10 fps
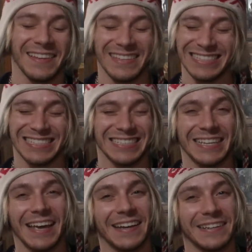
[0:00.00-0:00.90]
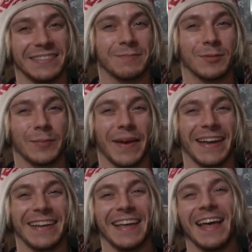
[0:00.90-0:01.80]
Ugh, yeah, it's pretty
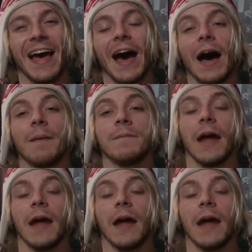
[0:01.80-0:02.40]
bad. Um,